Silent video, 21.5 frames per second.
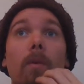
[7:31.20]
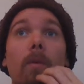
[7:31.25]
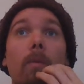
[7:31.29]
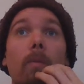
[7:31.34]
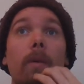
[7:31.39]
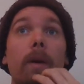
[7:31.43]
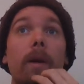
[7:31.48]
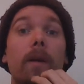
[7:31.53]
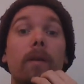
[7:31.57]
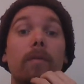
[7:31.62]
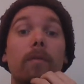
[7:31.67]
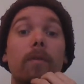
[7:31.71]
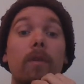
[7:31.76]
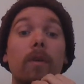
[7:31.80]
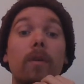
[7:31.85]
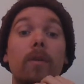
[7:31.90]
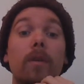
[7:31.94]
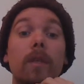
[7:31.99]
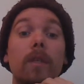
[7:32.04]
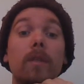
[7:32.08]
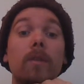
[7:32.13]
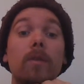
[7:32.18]
way of
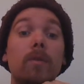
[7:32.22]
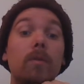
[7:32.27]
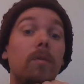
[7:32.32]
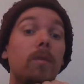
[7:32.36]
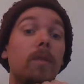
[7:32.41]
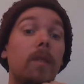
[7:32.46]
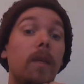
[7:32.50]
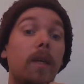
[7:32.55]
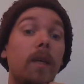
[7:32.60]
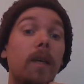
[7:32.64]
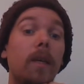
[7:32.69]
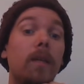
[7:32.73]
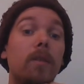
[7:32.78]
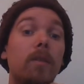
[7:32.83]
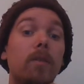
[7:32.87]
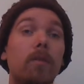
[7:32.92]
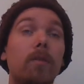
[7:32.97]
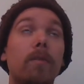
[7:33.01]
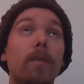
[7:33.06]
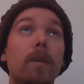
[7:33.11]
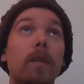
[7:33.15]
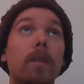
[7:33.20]
learning to say yes
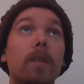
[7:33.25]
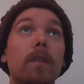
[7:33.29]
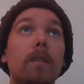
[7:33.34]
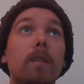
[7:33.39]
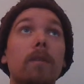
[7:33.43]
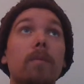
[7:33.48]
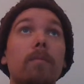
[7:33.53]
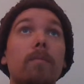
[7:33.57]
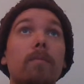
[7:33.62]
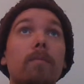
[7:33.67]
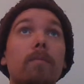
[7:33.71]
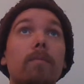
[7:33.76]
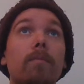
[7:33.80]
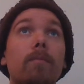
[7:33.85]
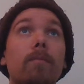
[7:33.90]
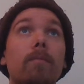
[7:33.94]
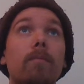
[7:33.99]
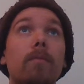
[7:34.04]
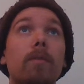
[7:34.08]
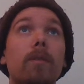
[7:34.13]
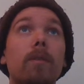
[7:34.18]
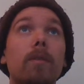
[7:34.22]
to things,
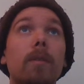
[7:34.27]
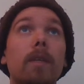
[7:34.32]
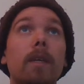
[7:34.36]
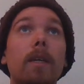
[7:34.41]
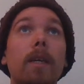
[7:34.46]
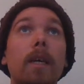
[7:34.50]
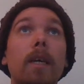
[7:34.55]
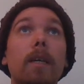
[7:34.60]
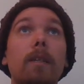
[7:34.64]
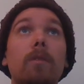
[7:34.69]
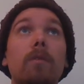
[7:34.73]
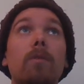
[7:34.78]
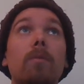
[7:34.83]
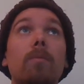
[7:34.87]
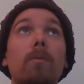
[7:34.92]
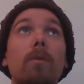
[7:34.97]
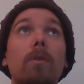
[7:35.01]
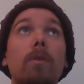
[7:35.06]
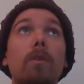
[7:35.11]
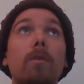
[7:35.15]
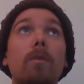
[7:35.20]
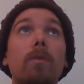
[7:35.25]
to say yes to
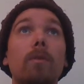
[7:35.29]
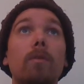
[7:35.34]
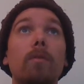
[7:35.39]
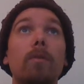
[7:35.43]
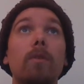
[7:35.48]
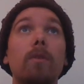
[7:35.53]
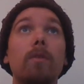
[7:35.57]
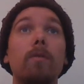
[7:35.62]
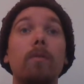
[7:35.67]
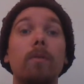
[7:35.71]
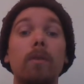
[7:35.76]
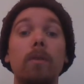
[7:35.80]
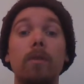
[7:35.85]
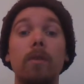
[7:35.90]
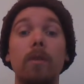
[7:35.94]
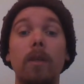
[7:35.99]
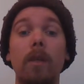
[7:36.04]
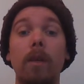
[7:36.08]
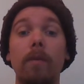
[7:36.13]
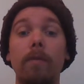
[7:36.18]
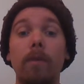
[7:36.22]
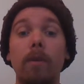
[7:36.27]
what the universe wants to
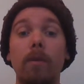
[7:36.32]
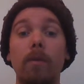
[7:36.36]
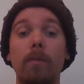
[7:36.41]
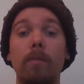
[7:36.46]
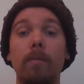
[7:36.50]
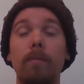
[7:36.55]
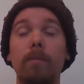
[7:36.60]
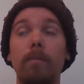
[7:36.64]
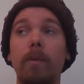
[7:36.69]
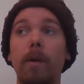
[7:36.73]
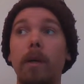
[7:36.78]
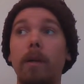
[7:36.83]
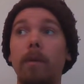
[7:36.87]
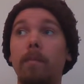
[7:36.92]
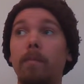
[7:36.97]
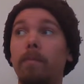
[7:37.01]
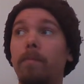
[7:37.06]
give you. But